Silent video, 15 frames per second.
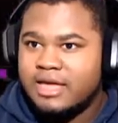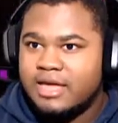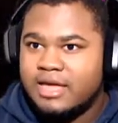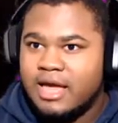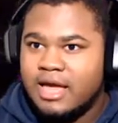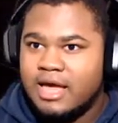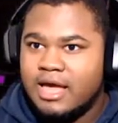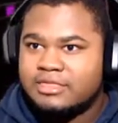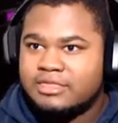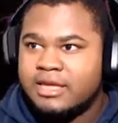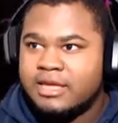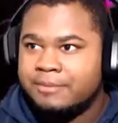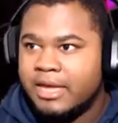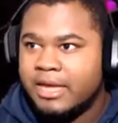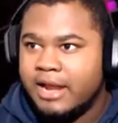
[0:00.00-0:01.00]
I think
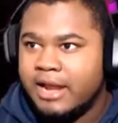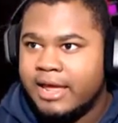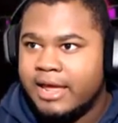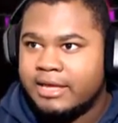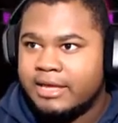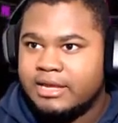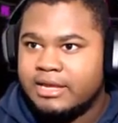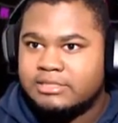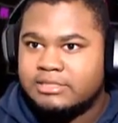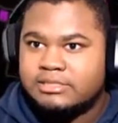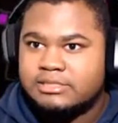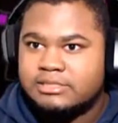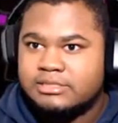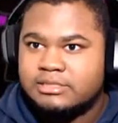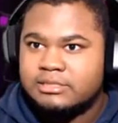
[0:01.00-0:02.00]
I'm getting the hang of
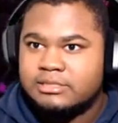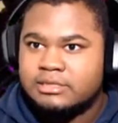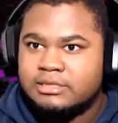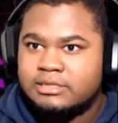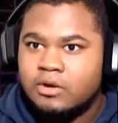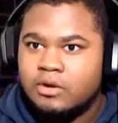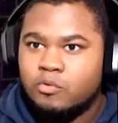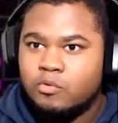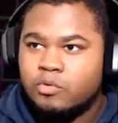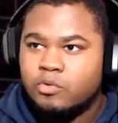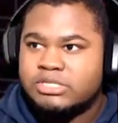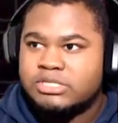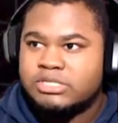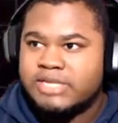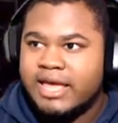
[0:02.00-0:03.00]
this. We
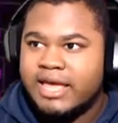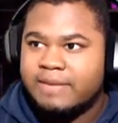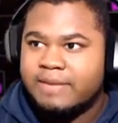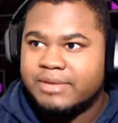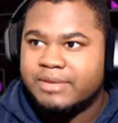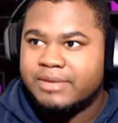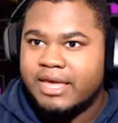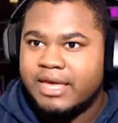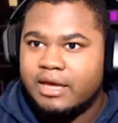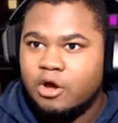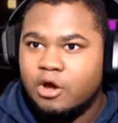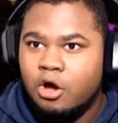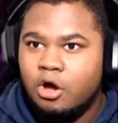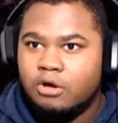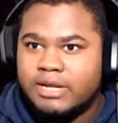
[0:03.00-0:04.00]
just can't be getting
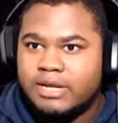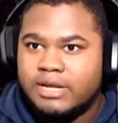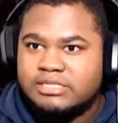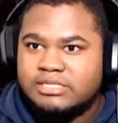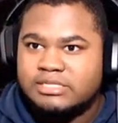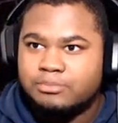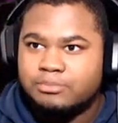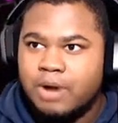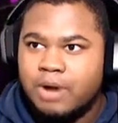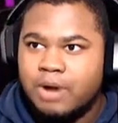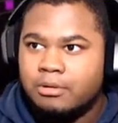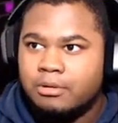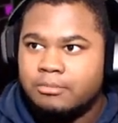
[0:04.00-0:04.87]
caught. That's the problem.